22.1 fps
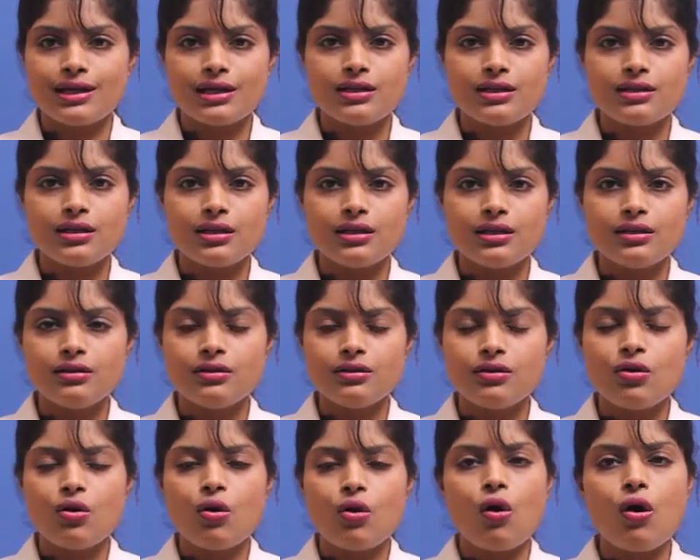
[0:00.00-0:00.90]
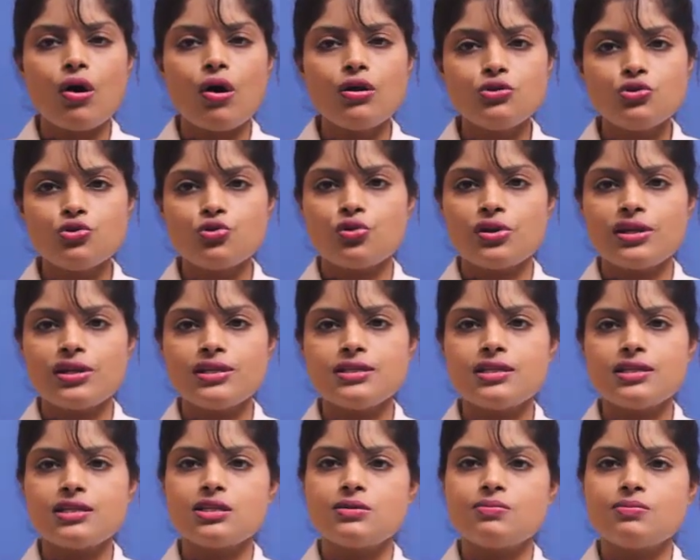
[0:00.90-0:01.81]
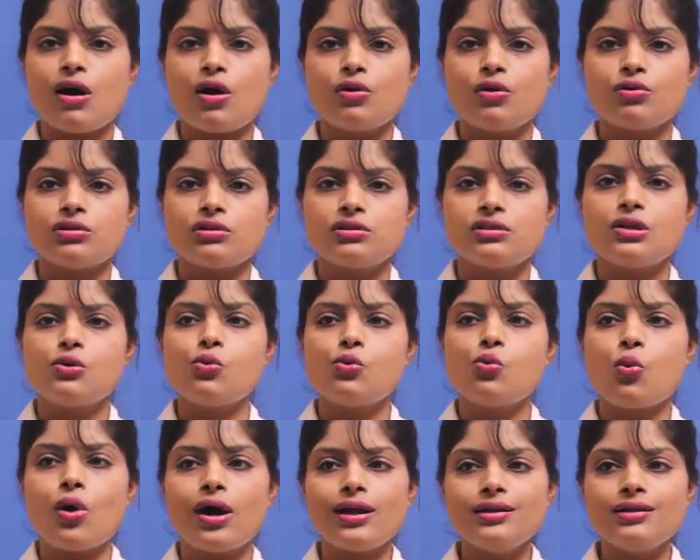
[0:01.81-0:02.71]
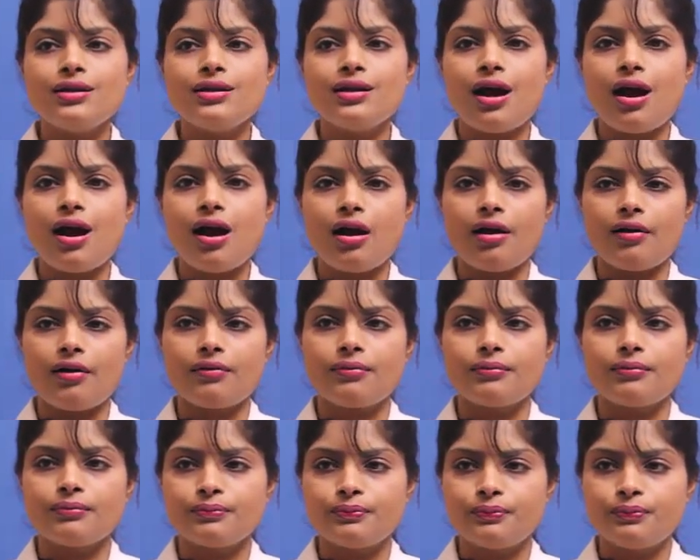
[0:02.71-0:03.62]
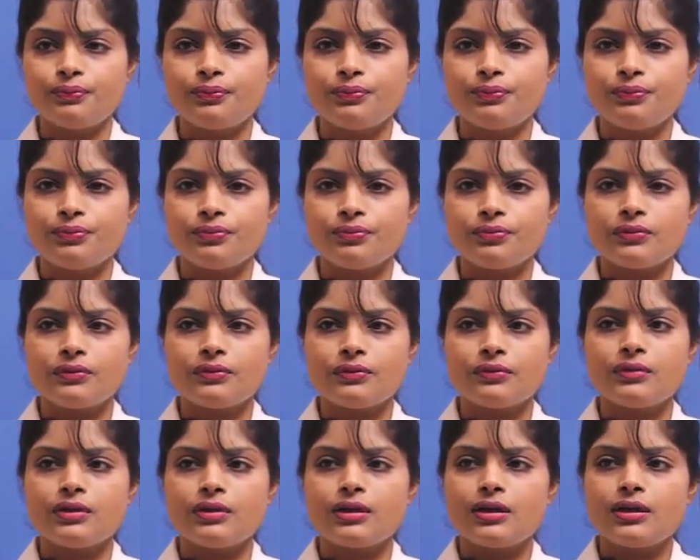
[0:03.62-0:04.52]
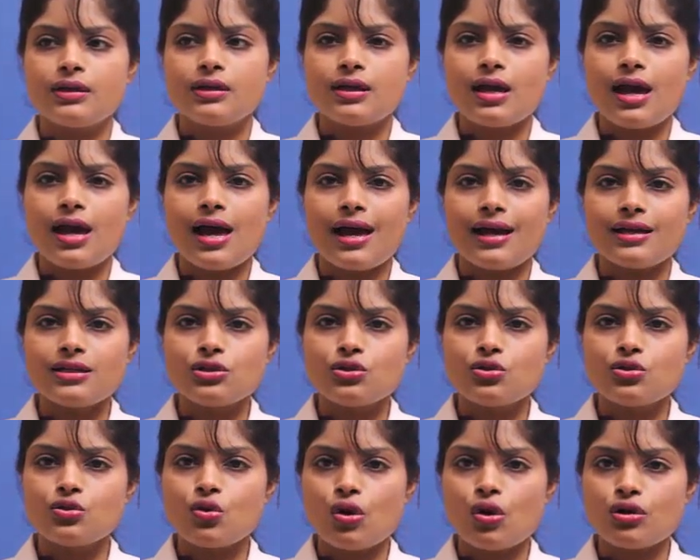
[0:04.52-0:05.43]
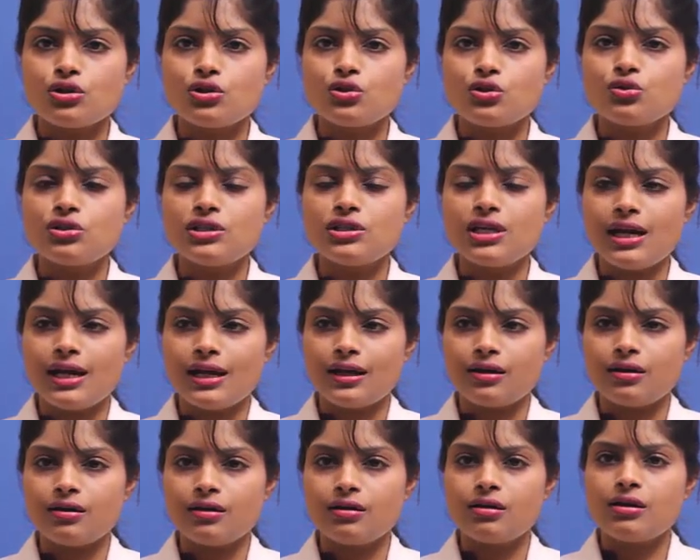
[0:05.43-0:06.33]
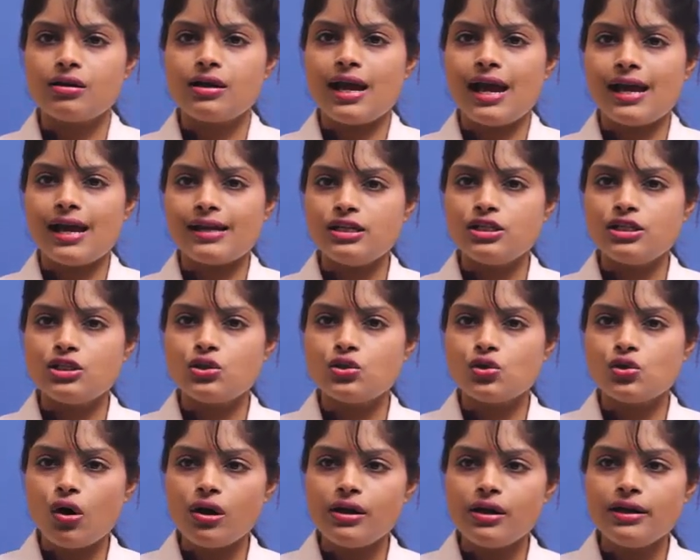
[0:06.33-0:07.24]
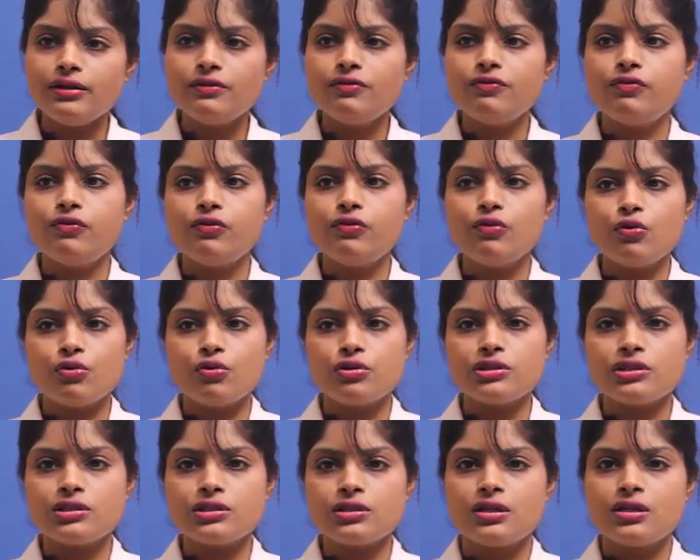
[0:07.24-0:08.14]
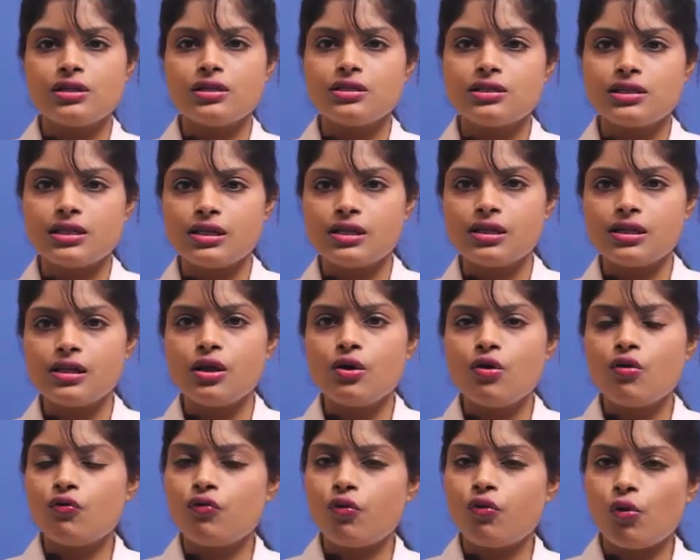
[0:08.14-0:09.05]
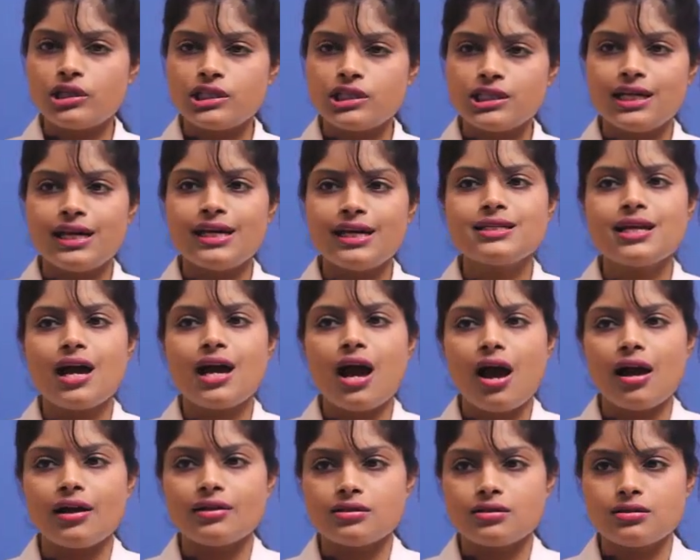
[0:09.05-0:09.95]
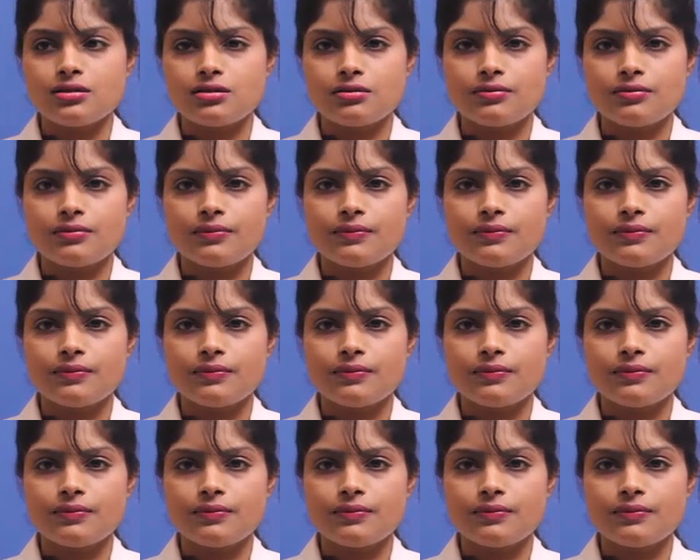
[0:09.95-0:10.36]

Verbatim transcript: anything or to rinse his mouth till one hour and not to take any solid foods till forty-eight hours